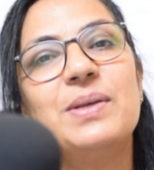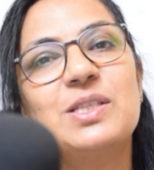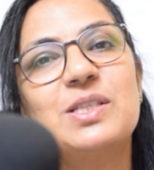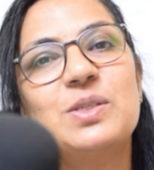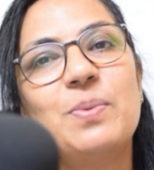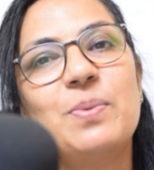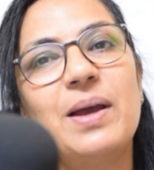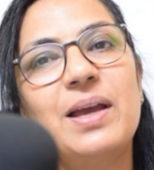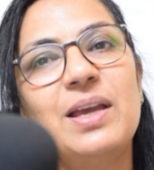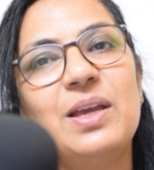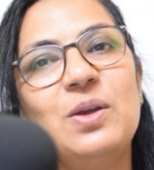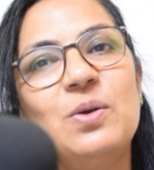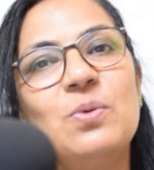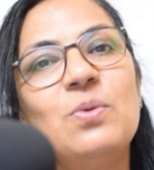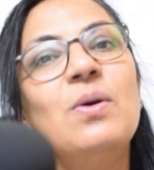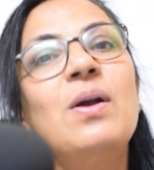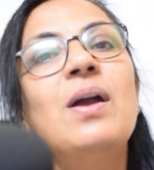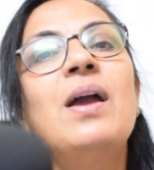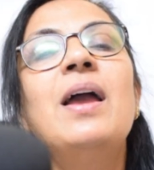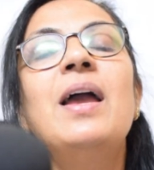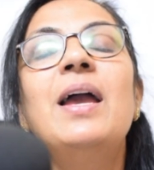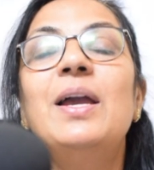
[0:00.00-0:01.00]
missed by you.
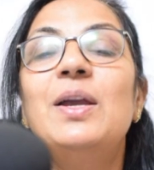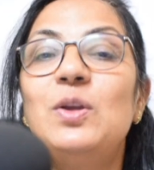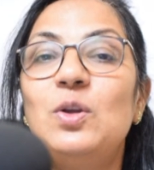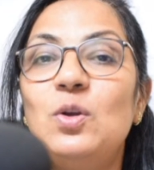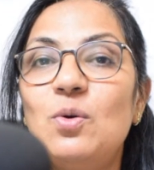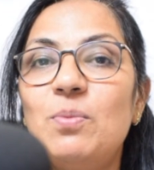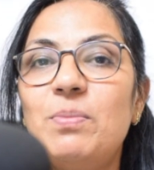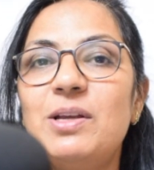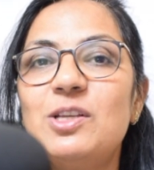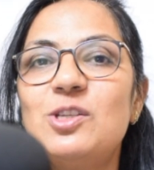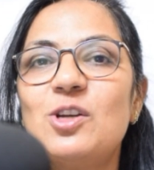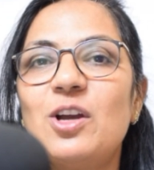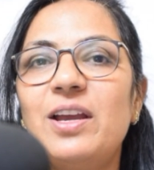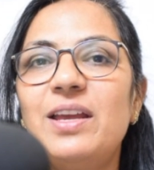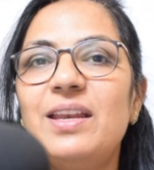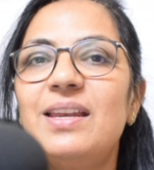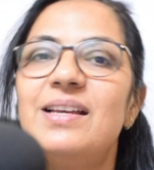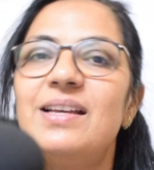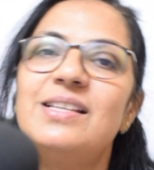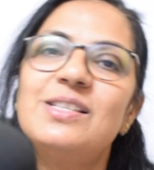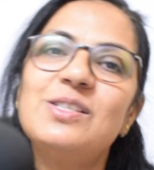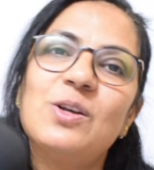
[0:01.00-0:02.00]
You may
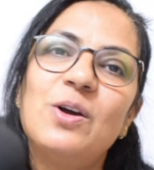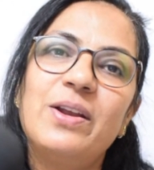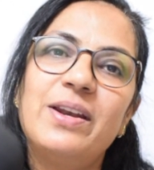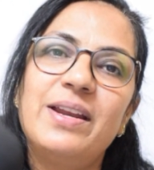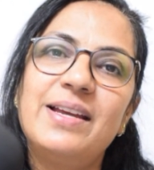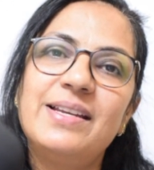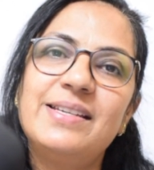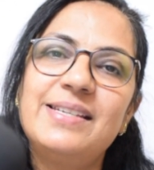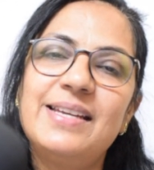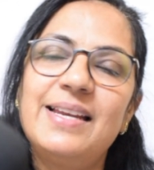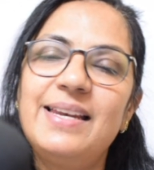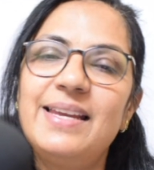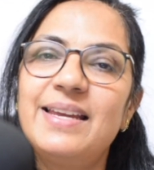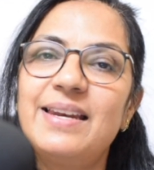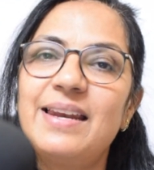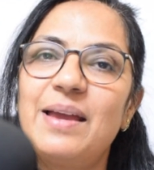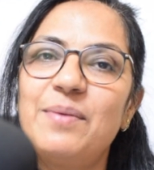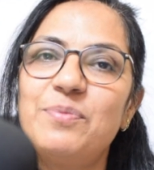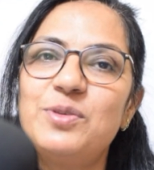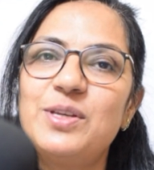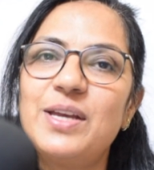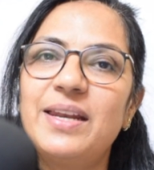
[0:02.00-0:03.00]
join us on our
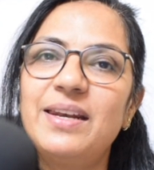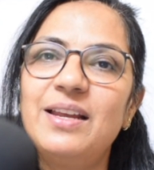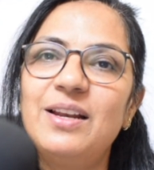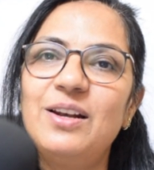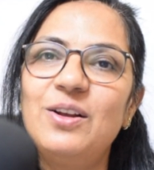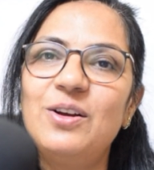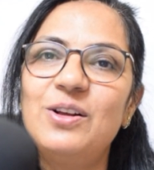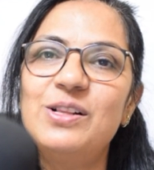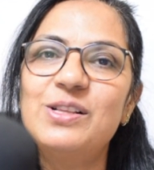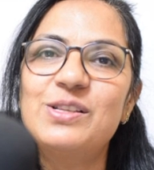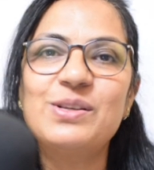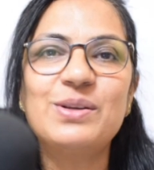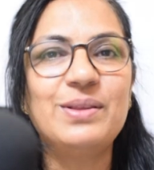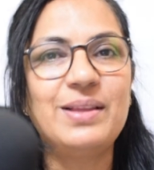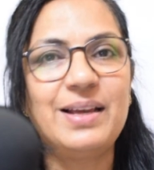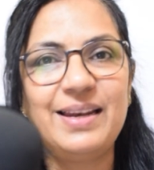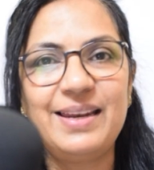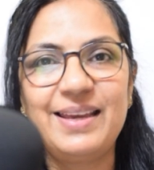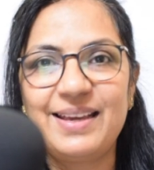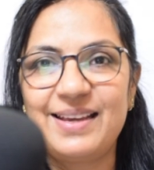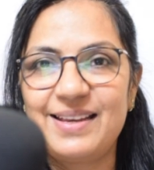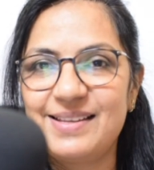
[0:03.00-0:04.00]
Telegram channel also.
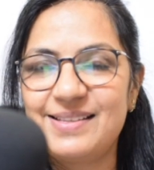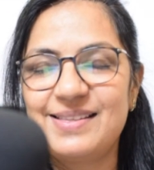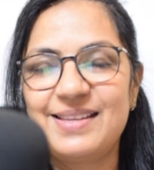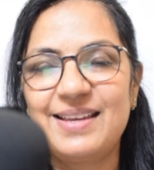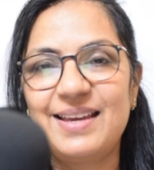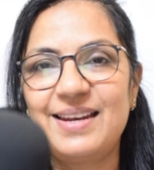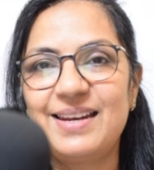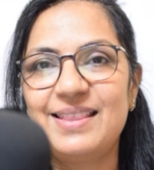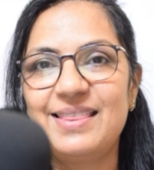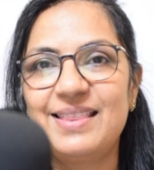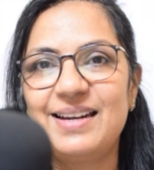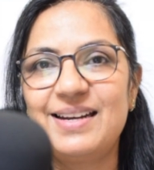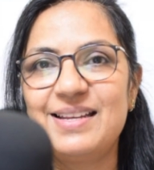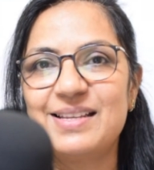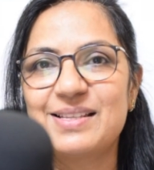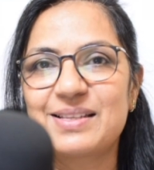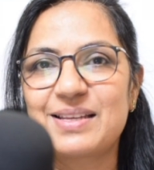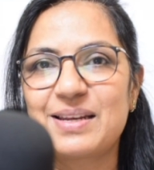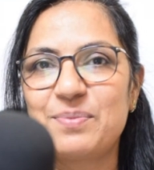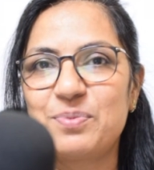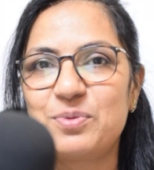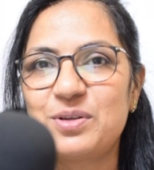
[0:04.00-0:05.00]
The link is there in the
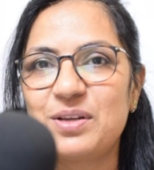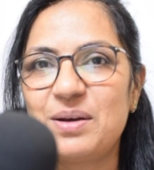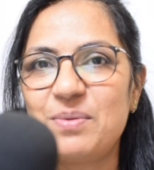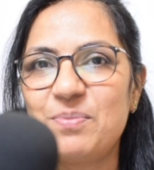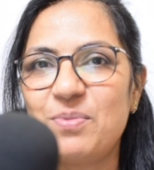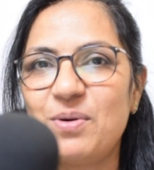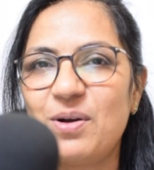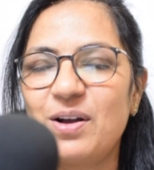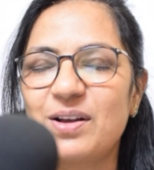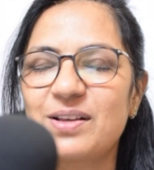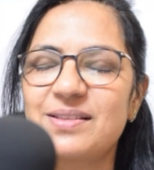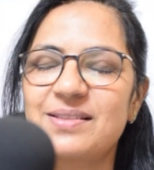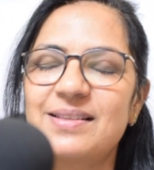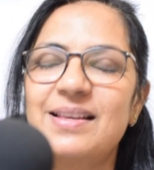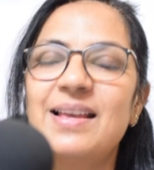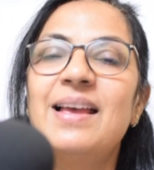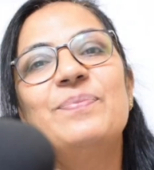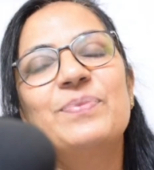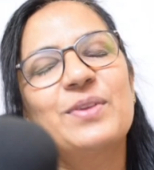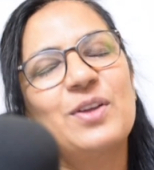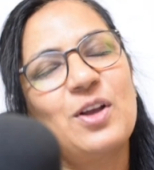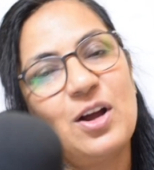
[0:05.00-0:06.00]
description box.
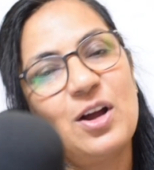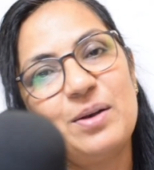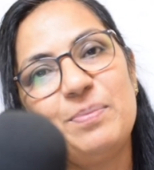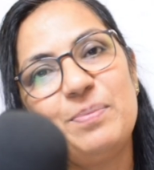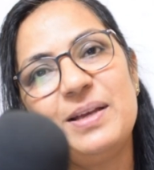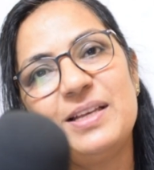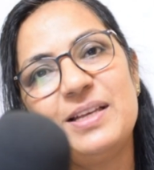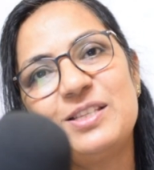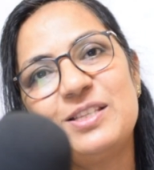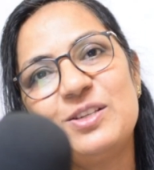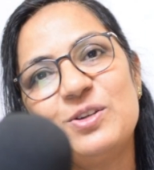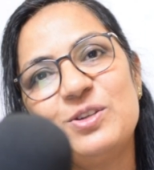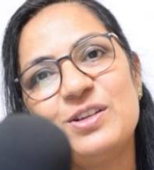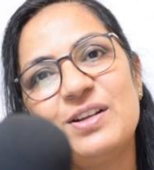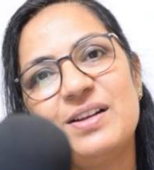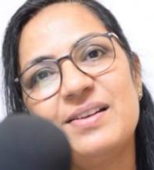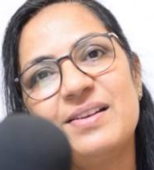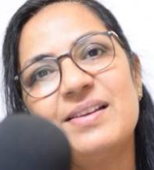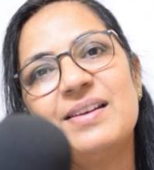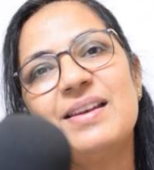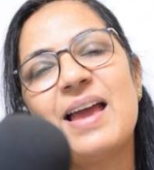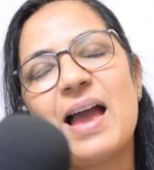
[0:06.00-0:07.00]
God bless you
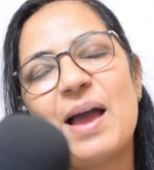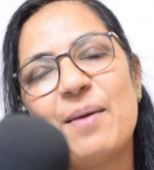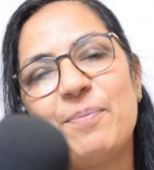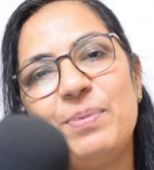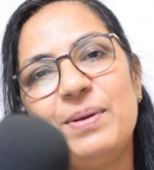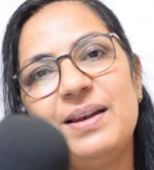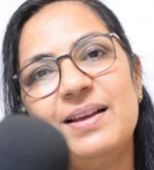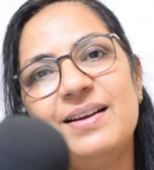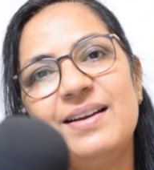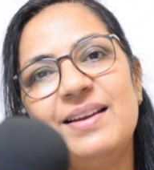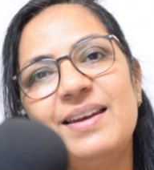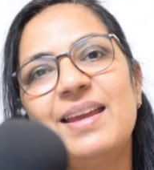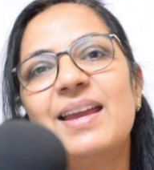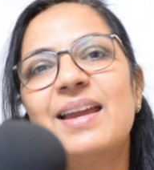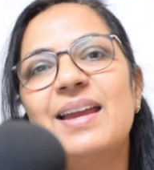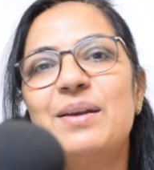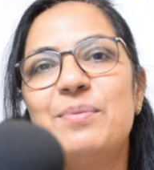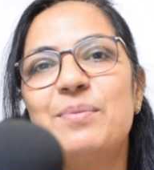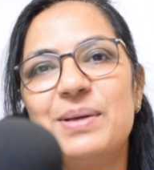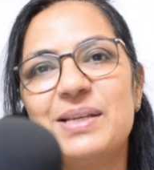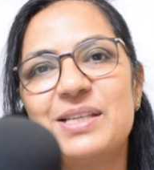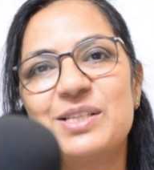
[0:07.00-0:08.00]
children. Happy learning
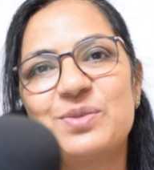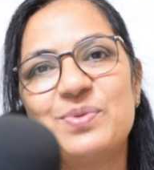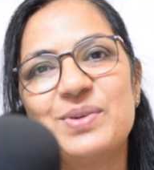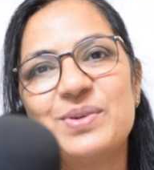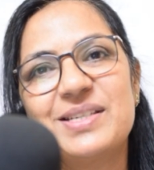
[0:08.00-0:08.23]
and best